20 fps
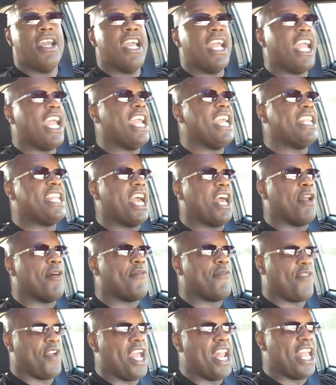He did a
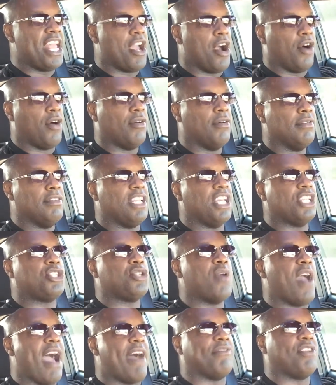video
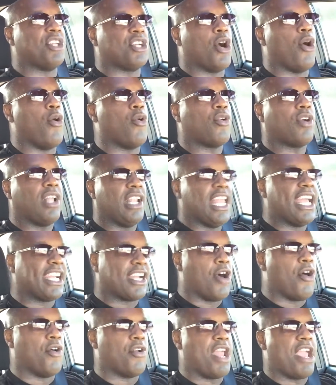that you have to go
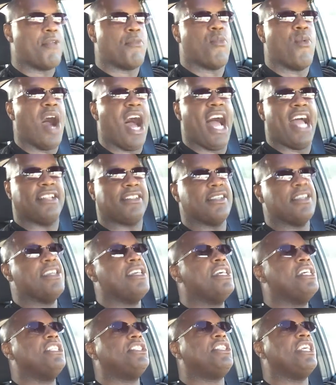click on and watch.
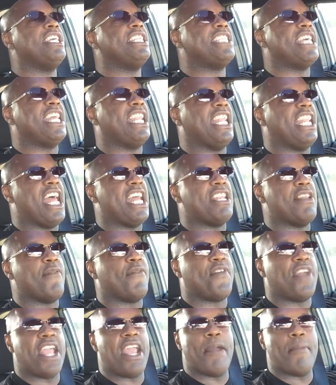She did it at the
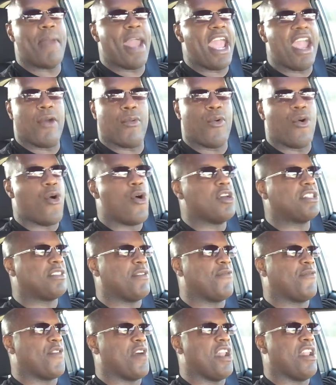VMA Awards
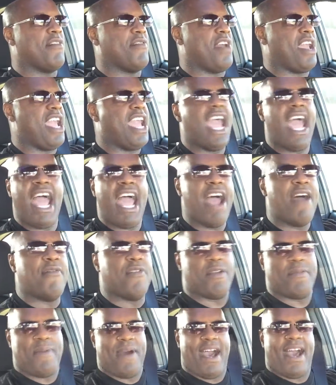in front of
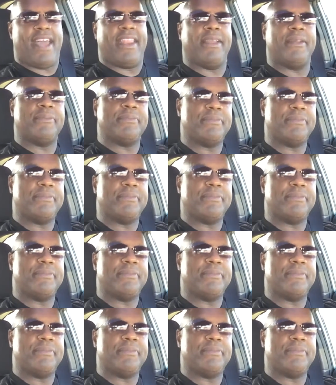everybody.